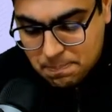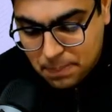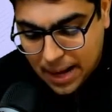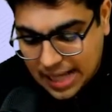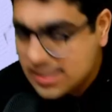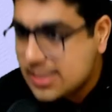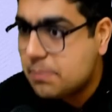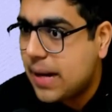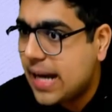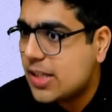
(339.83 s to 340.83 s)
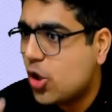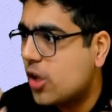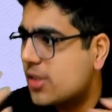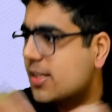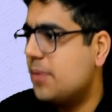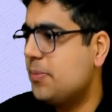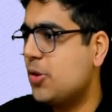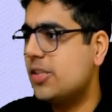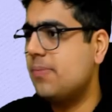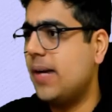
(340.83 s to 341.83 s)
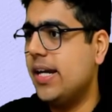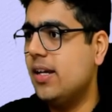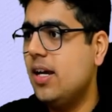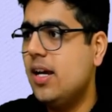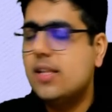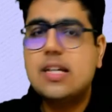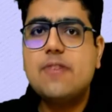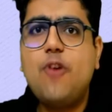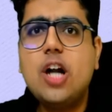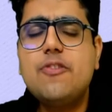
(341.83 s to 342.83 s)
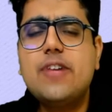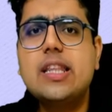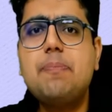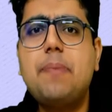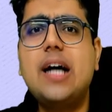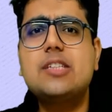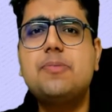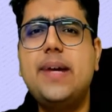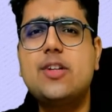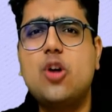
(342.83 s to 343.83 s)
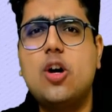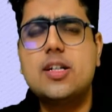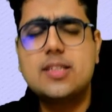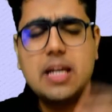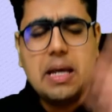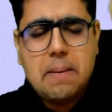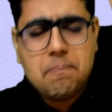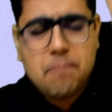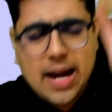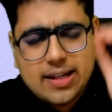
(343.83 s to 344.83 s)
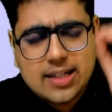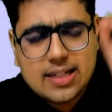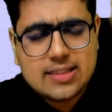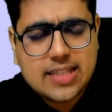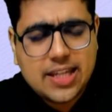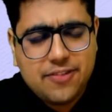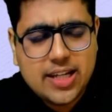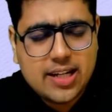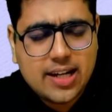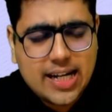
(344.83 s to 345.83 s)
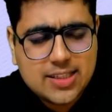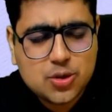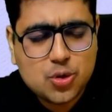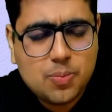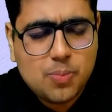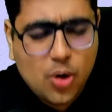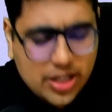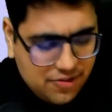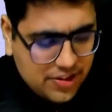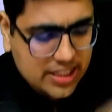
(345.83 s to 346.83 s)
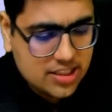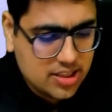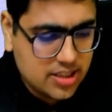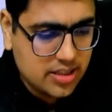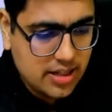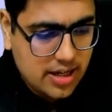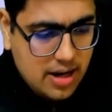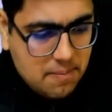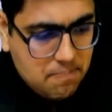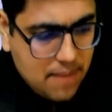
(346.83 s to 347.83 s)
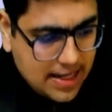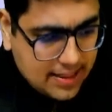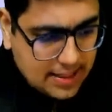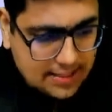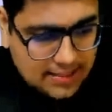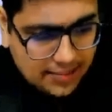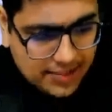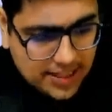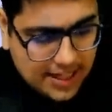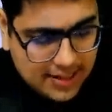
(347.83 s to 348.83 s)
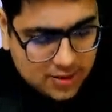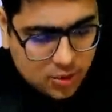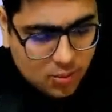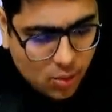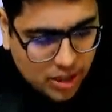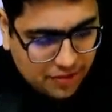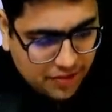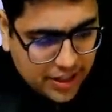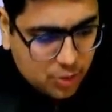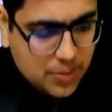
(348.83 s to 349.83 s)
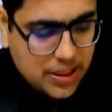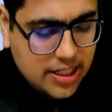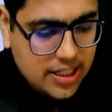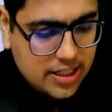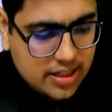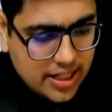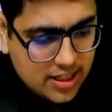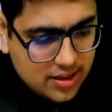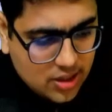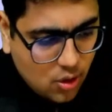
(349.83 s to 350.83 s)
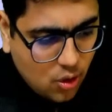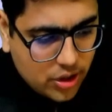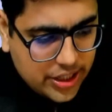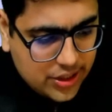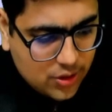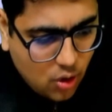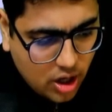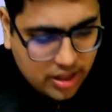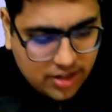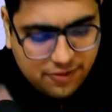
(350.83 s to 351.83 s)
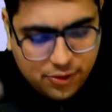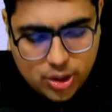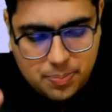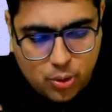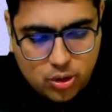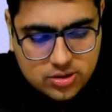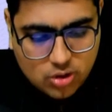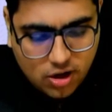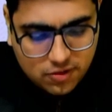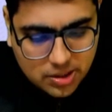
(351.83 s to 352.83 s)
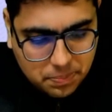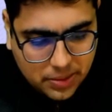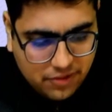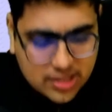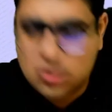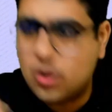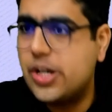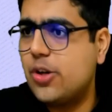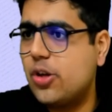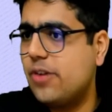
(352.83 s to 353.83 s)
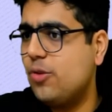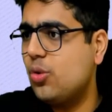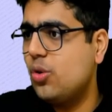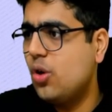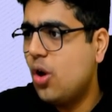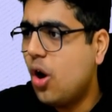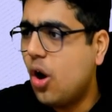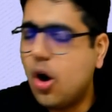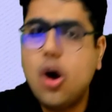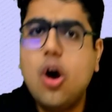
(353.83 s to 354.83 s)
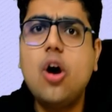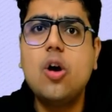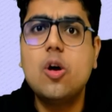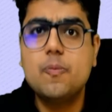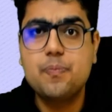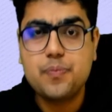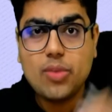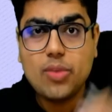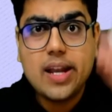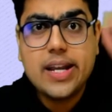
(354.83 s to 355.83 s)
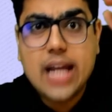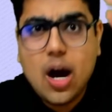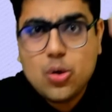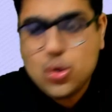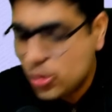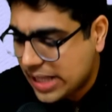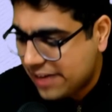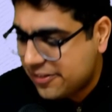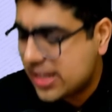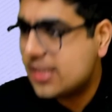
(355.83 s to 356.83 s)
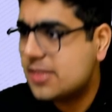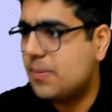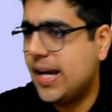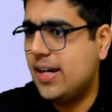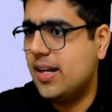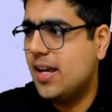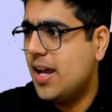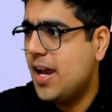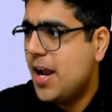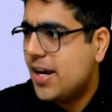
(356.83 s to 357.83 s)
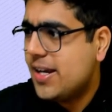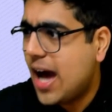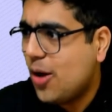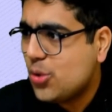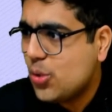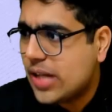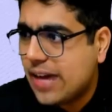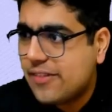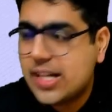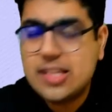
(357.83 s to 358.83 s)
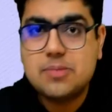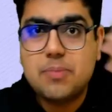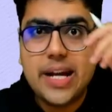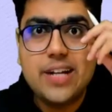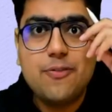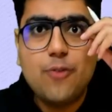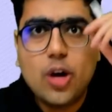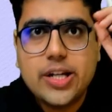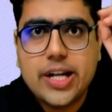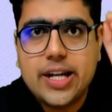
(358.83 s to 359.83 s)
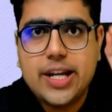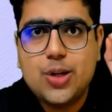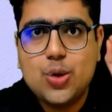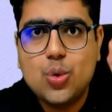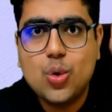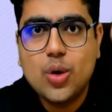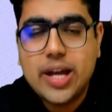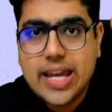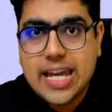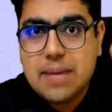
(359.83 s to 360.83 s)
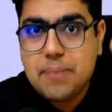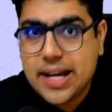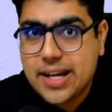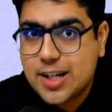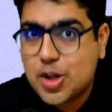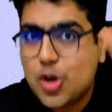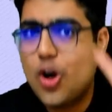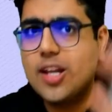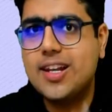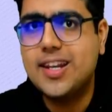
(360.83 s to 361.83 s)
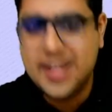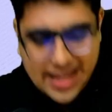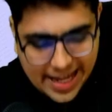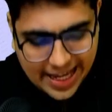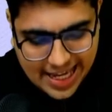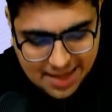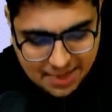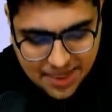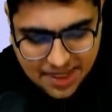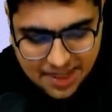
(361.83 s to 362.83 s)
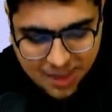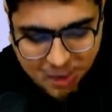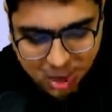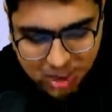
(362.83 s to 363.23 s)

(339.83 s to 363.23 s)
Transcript: past bad thoughts come to his mind. Sir, what were the past bad thoughts? Matters giving rise to modification. Matters giving rise to modified opinion in the audit or review reports of the previous audit or review. Oh, now to divert his mind. Now to divert his mind, what did he do? He made a call. He made a call